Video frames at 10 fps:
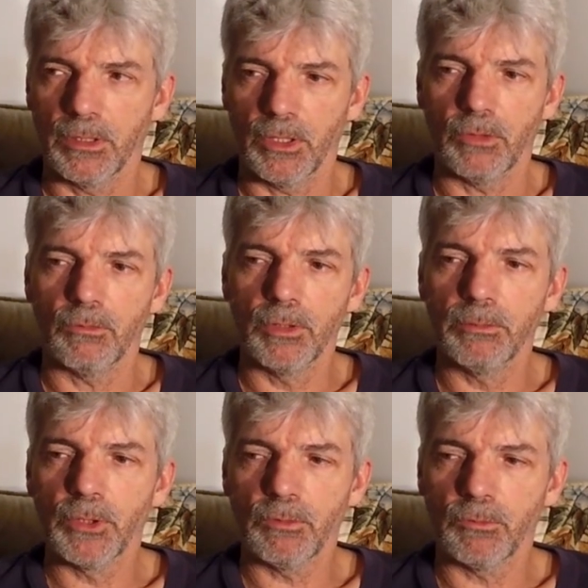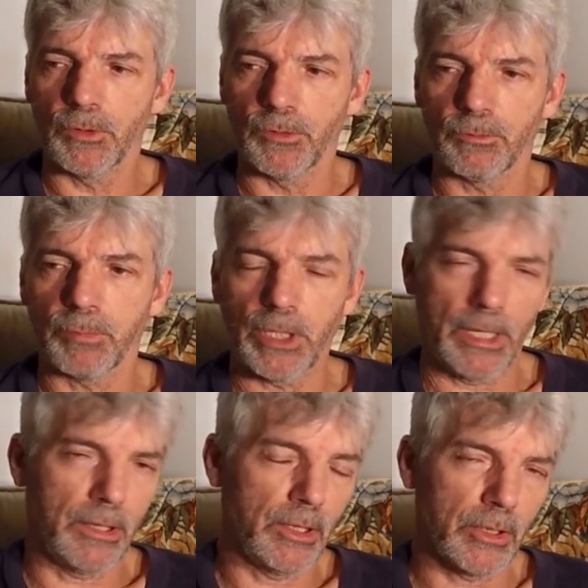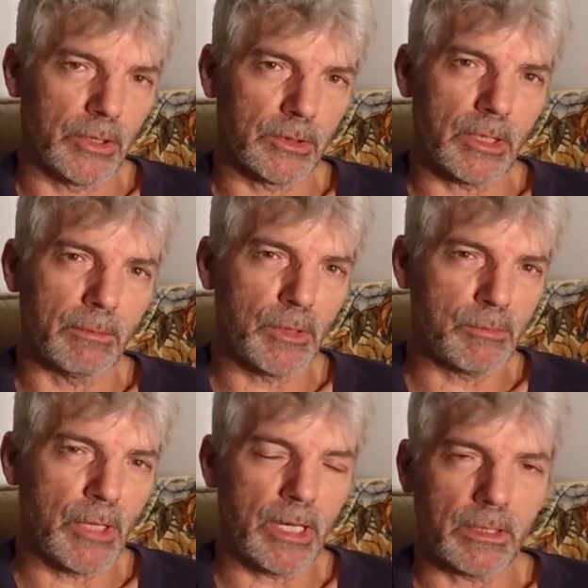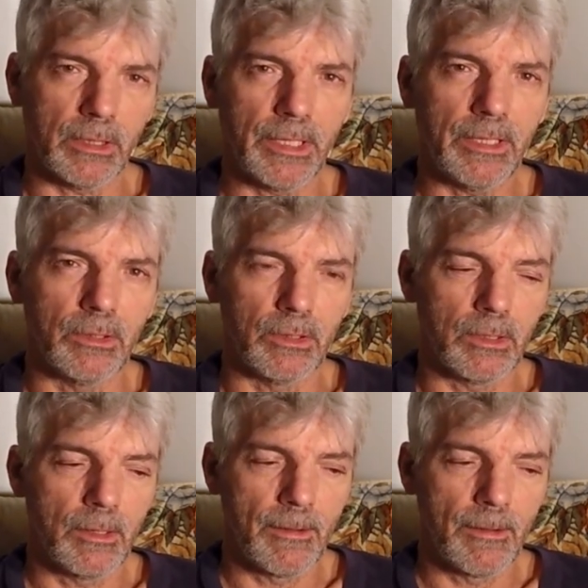And Reuben was planning on coming back later